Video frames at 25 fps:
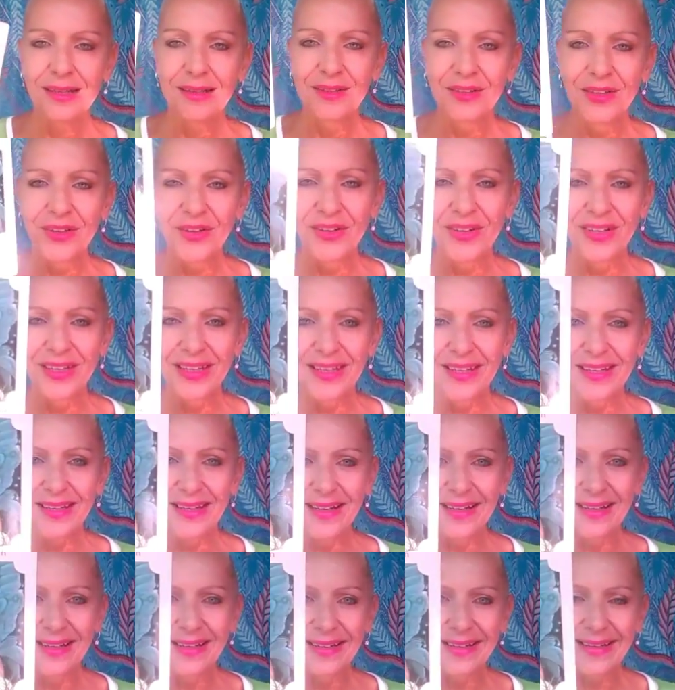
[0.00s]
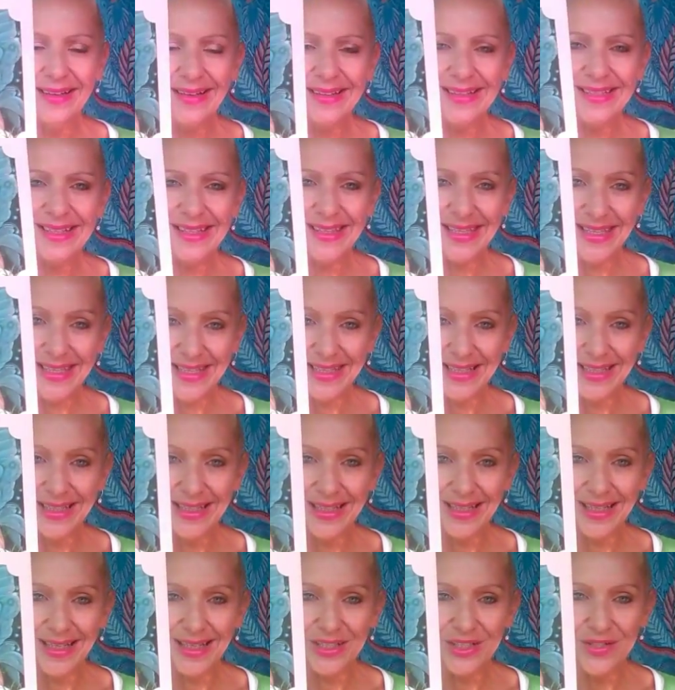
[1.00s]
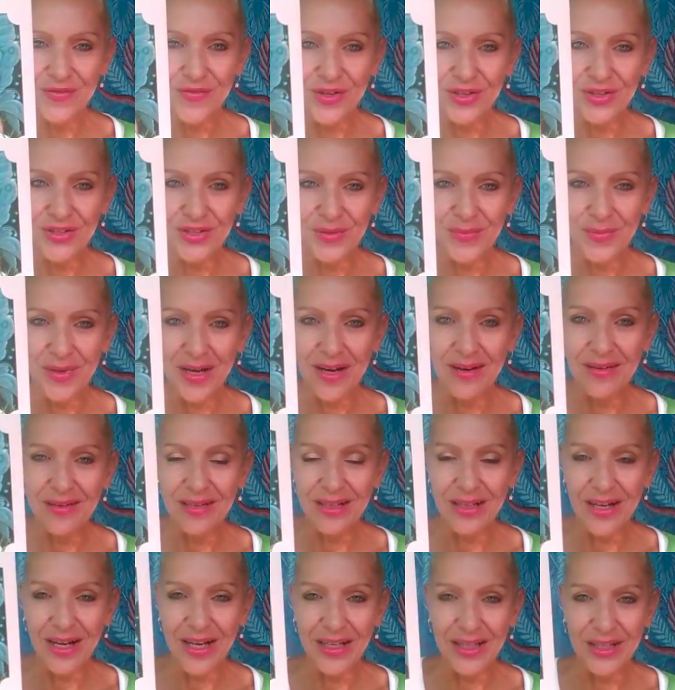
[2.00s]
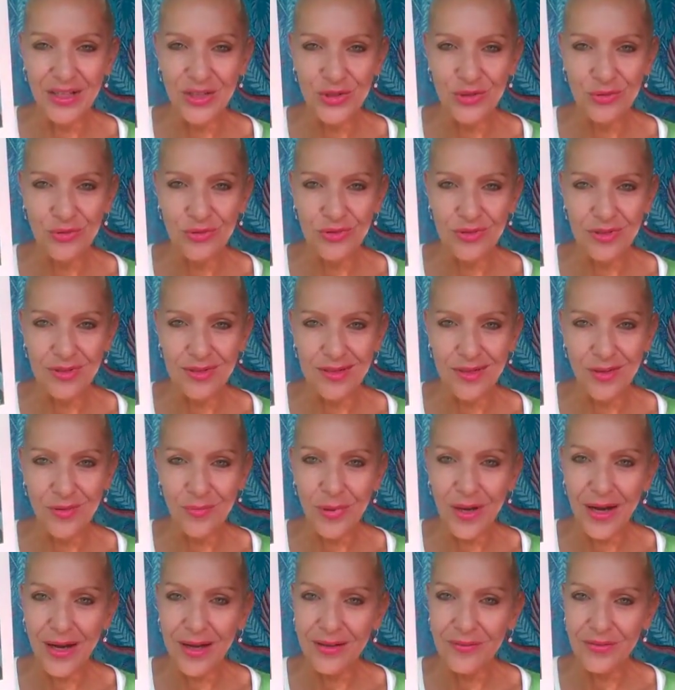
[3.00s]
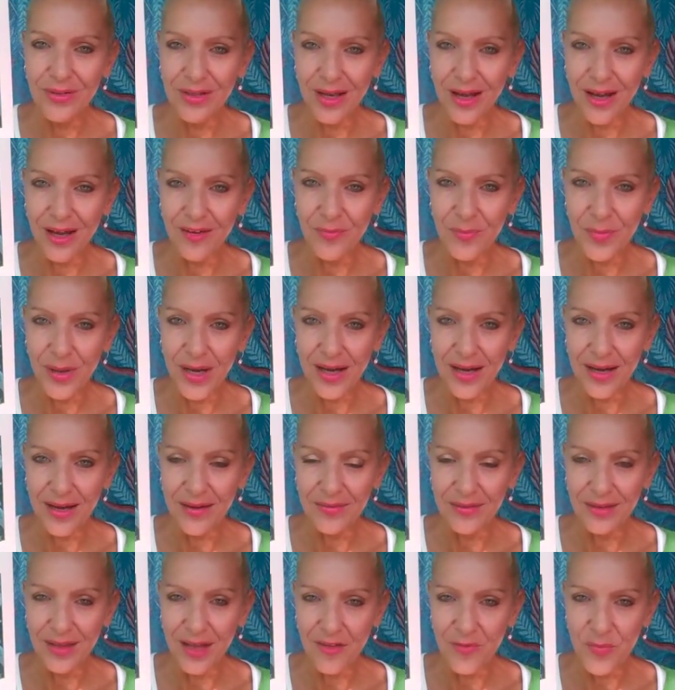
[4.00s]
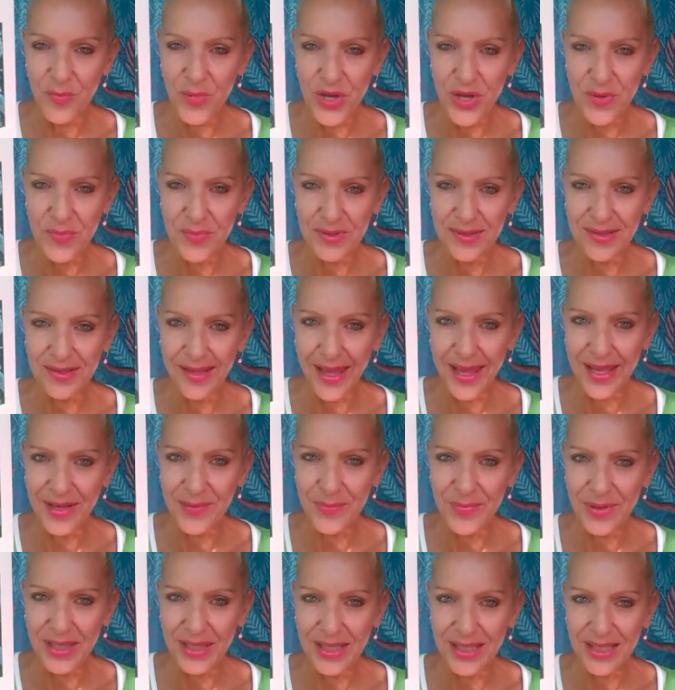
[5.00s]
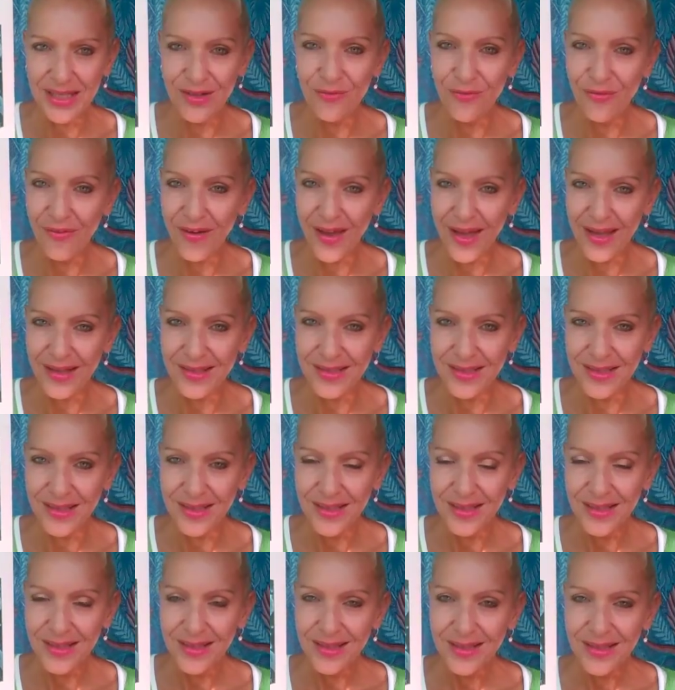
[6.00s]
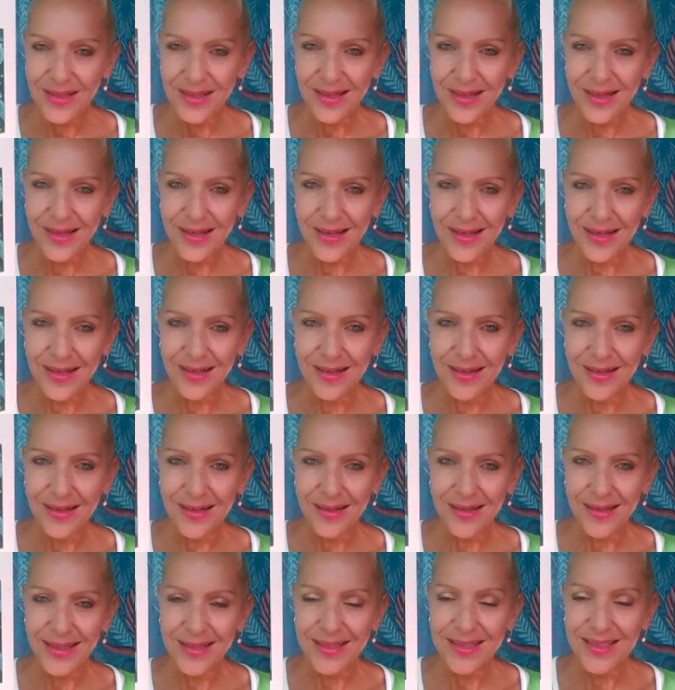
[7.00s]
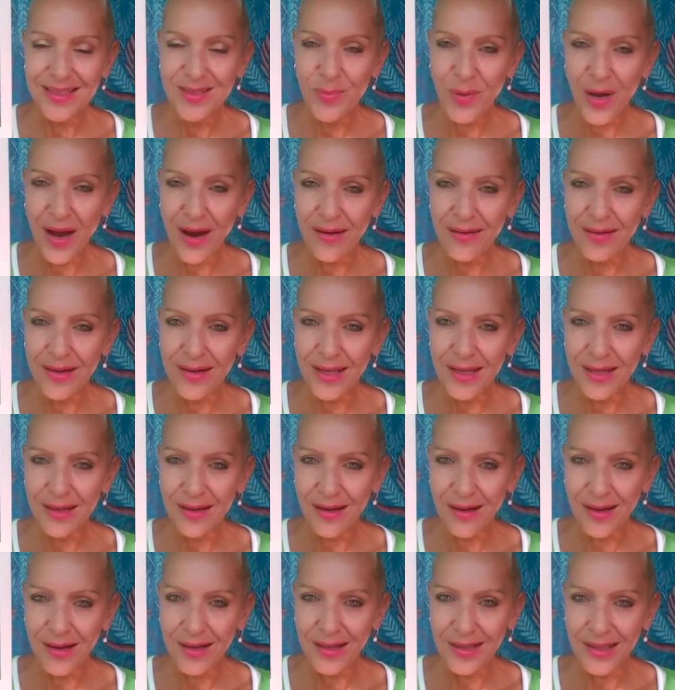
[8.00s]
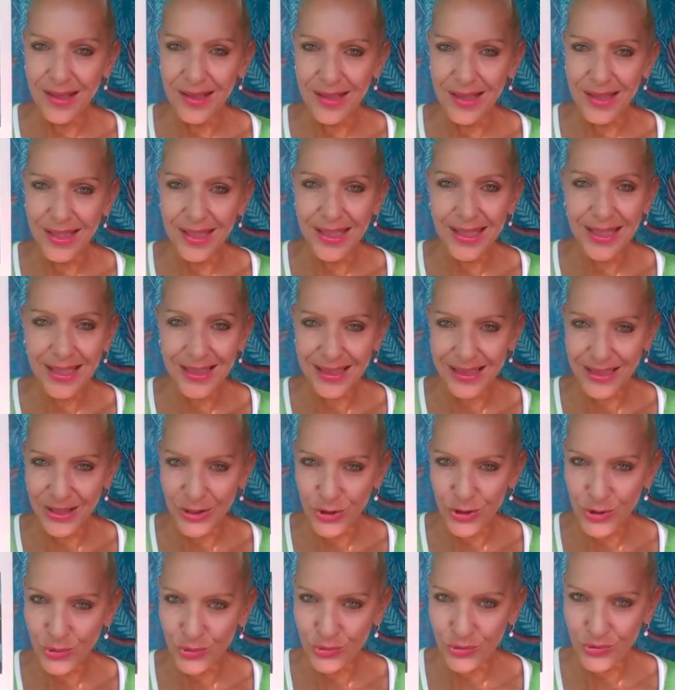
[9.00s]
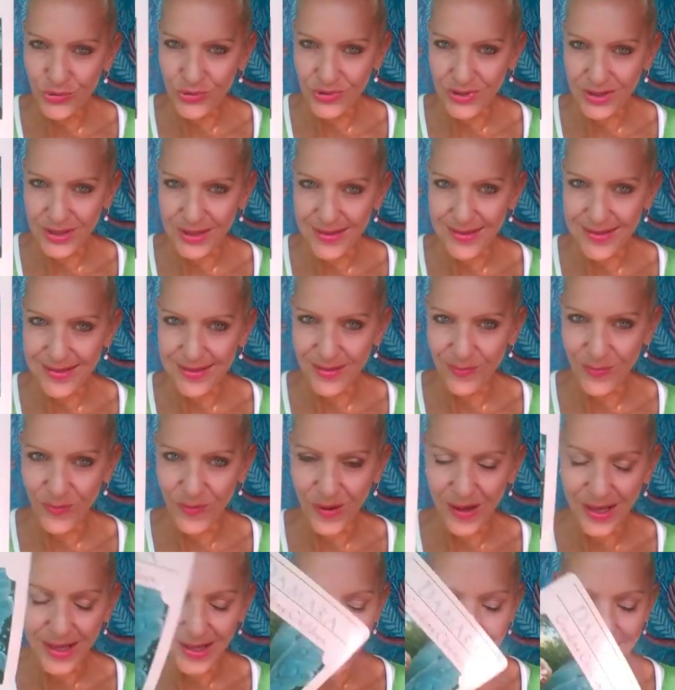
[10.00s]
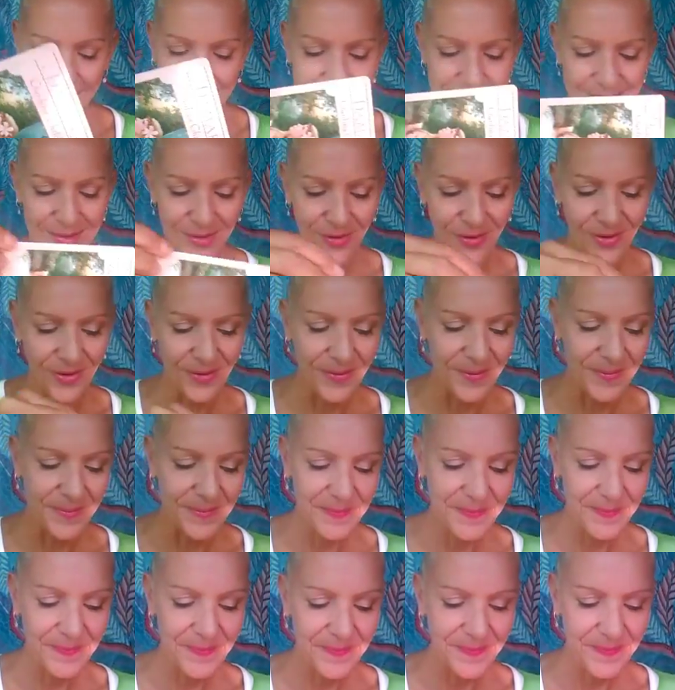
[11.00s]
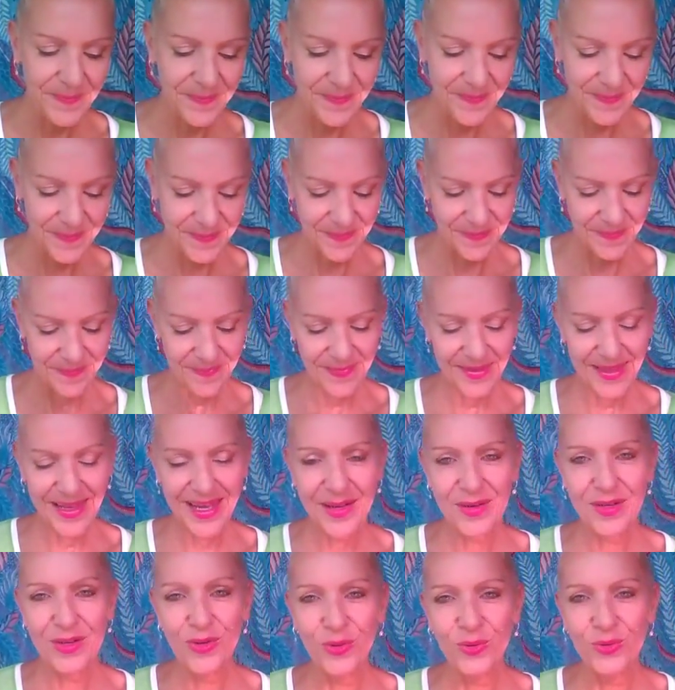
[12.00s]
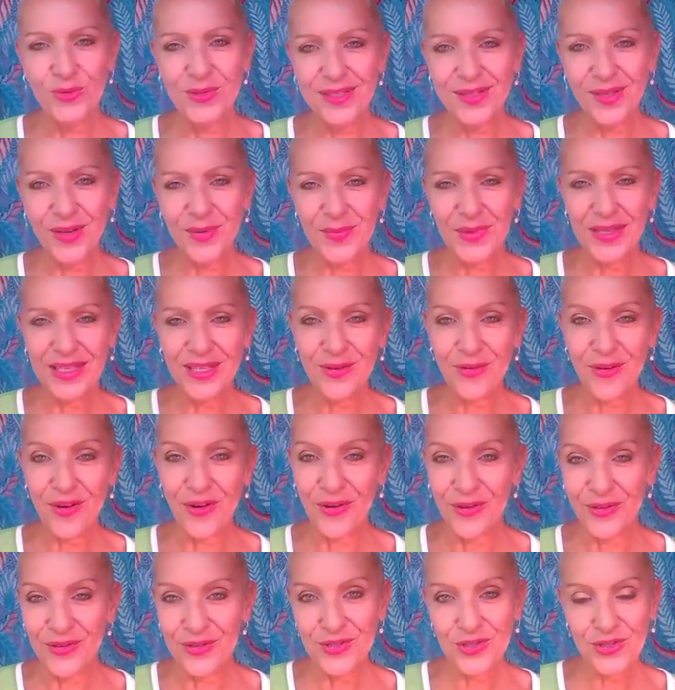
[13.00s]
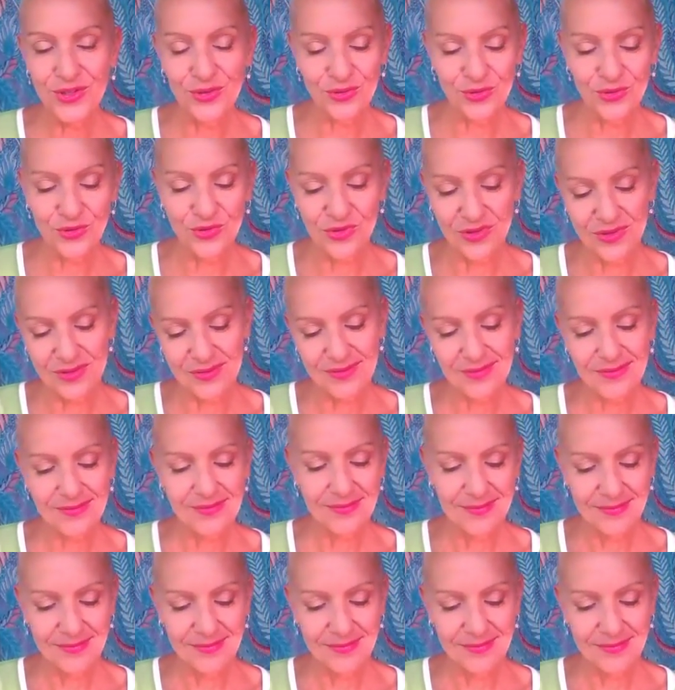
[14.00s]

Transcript: Not only under the healer card, you've got Damara guiding children. So part of your life path, life purpose can be, in fact, inspiring, guiding, and healing children in some way. So can also be your own children